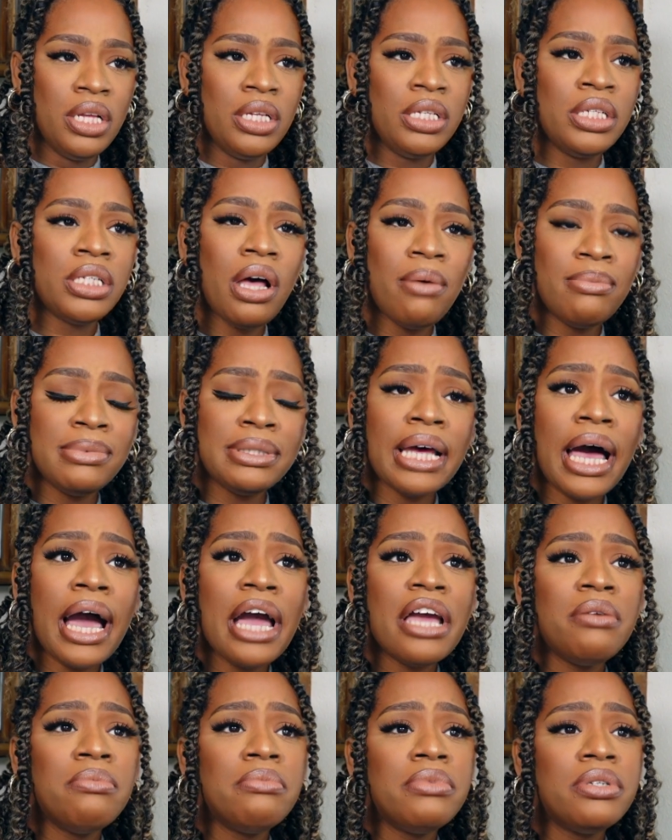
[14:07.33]

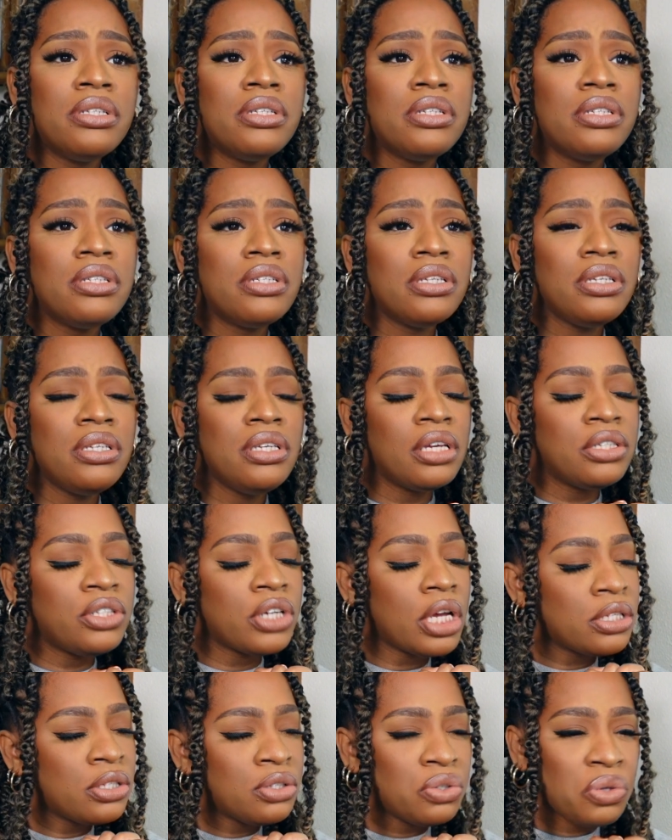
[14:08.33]
Sometimes you're
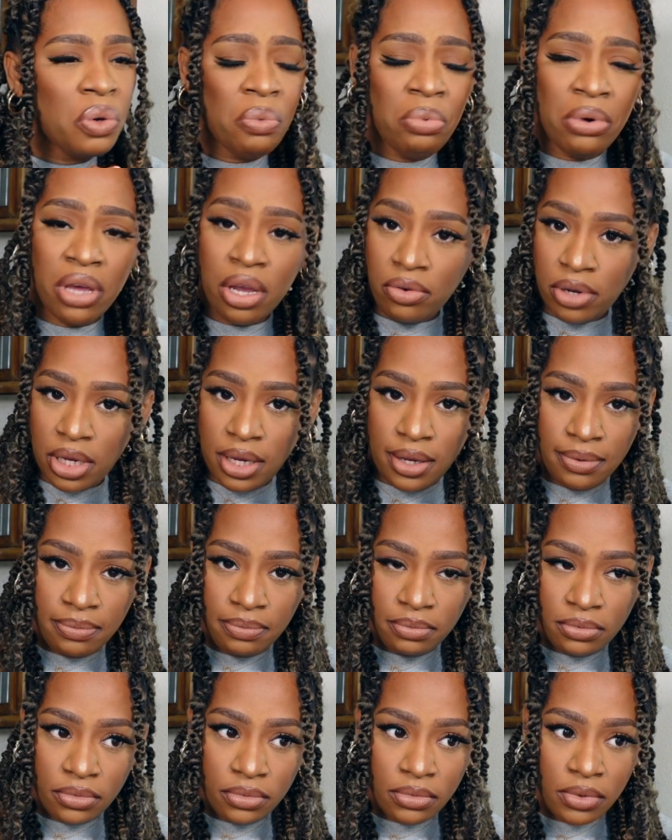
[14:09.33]
just so weary.
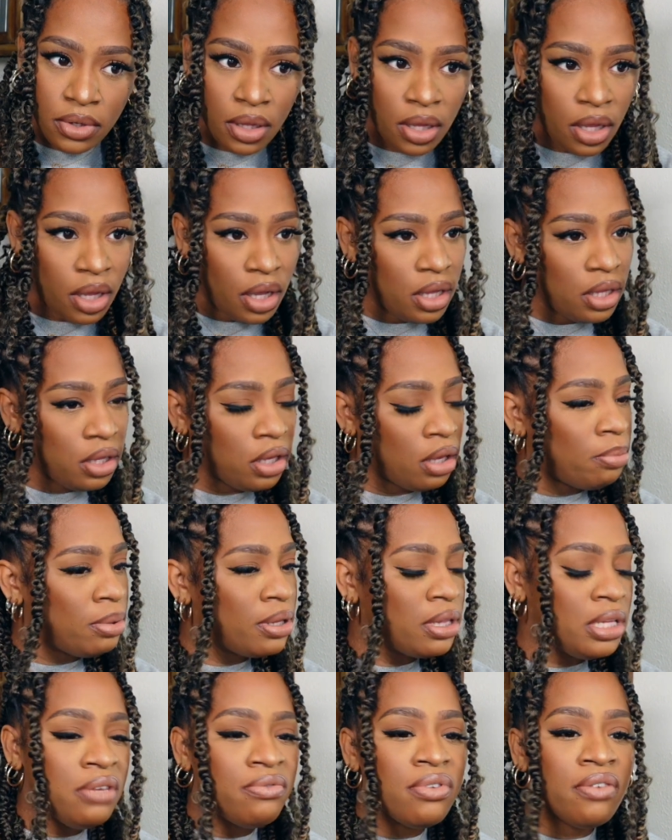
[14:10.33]
You're
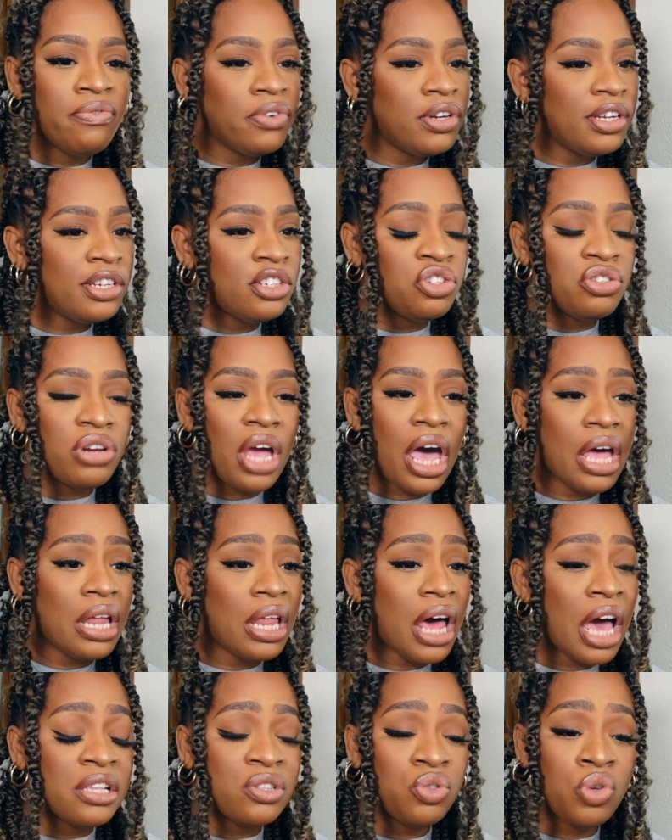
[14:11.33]
believing for this
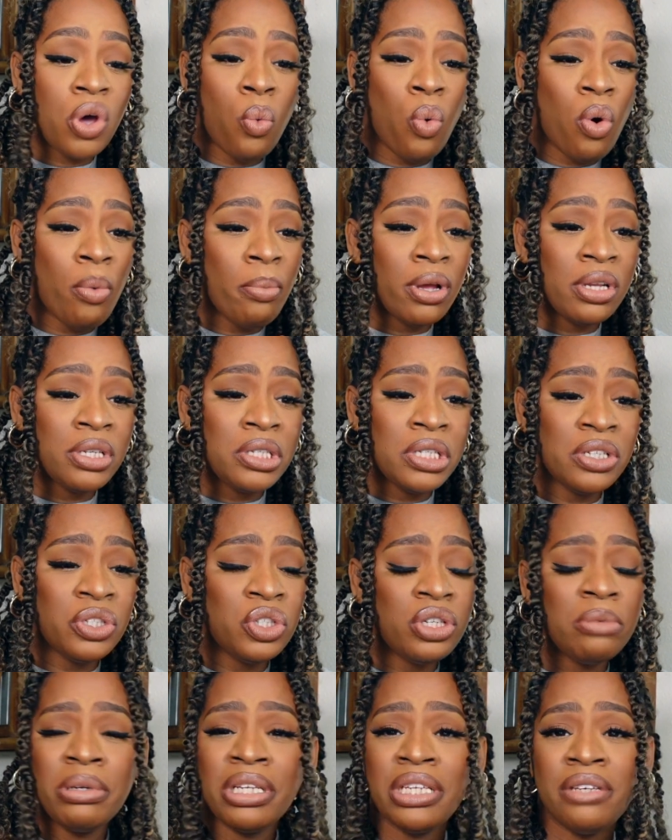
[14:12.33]
child. I saw a woman say
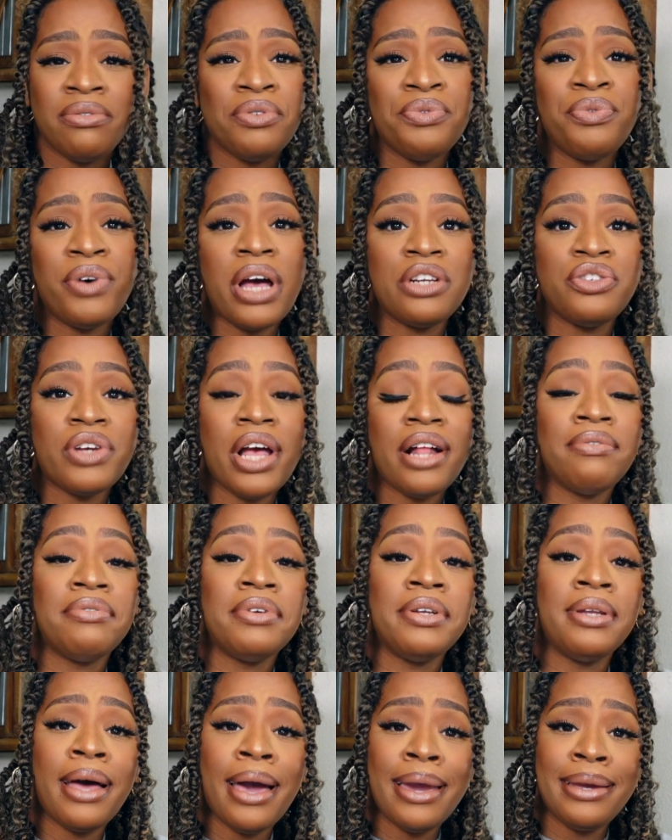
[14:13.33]
she believed in that child
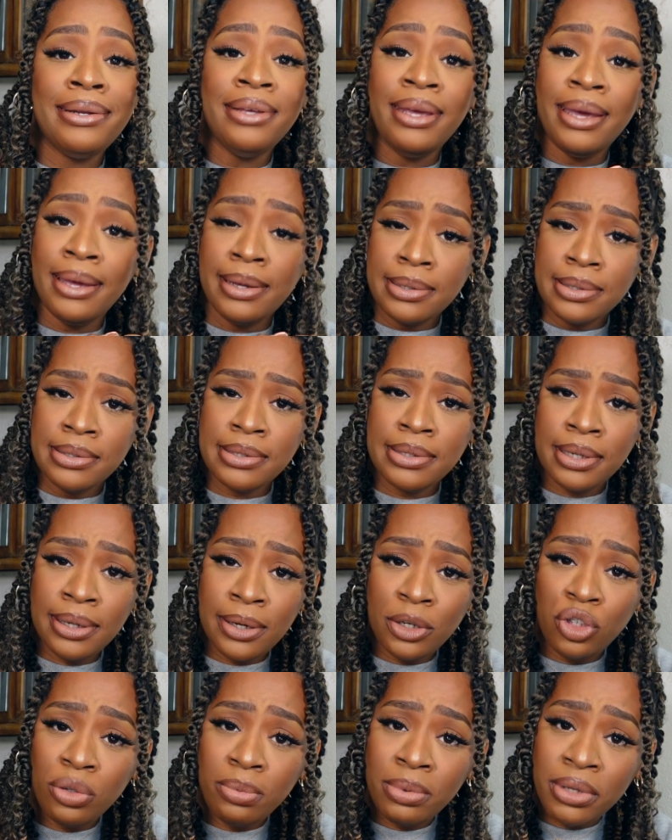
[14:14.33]
for 9 years.
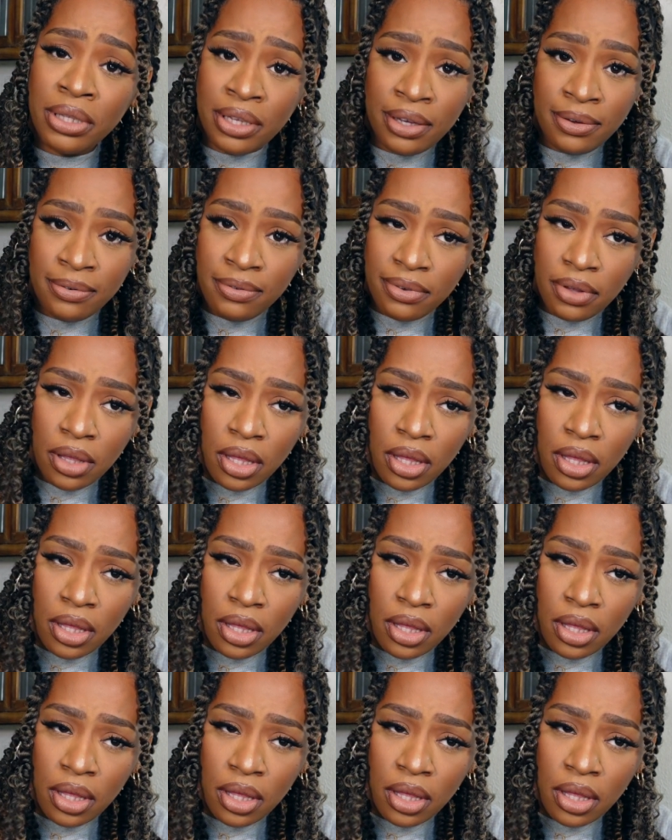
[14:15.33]
Could you believe?